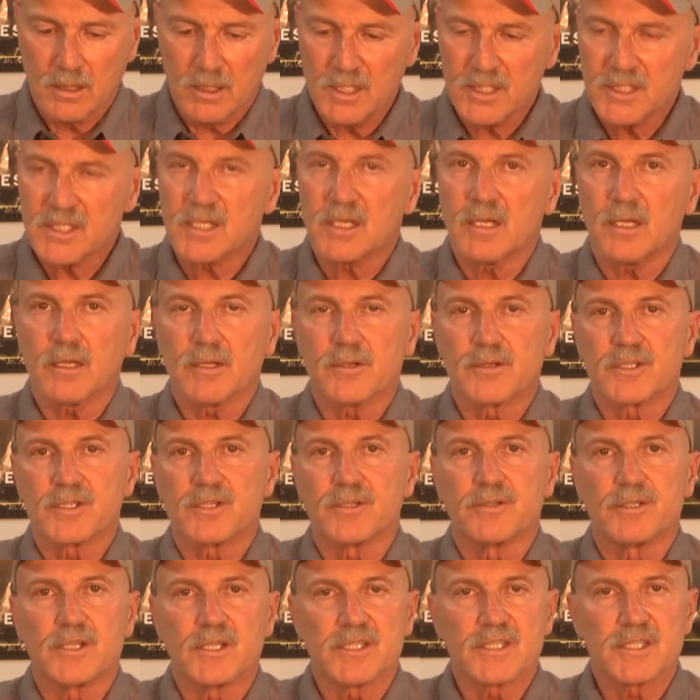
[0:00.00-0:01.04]
these
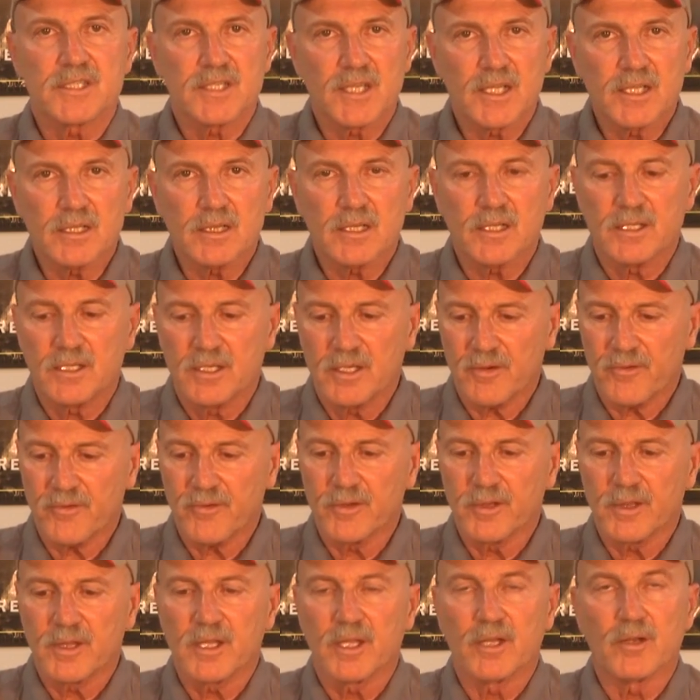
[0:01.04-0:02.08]
colors are distinctly
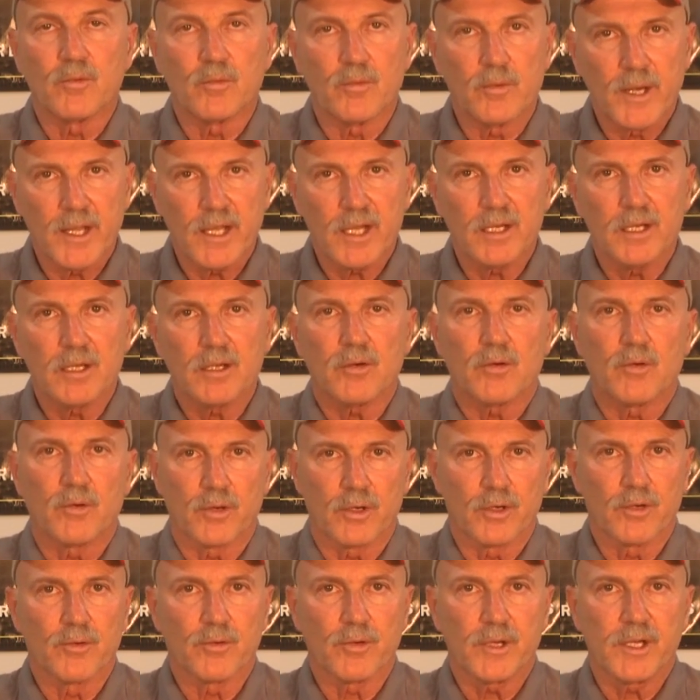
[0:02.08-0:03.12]
different than red
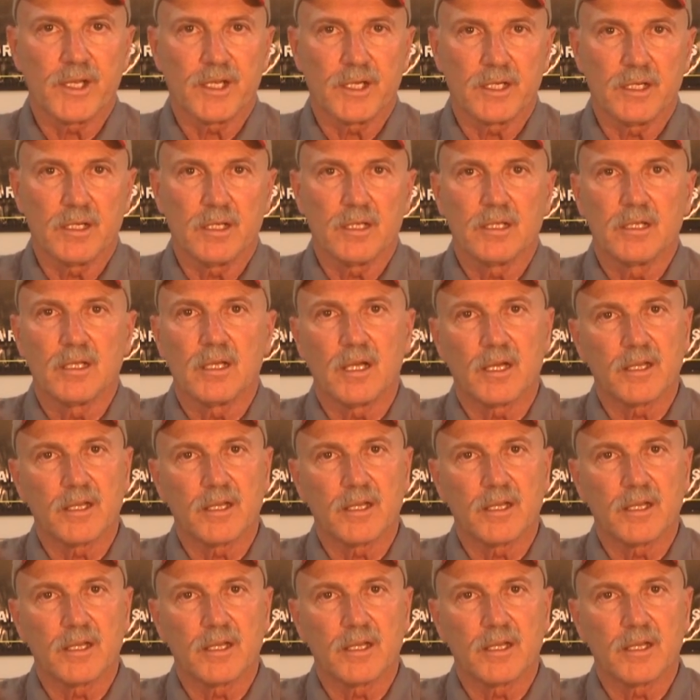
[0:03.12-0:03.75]
or green.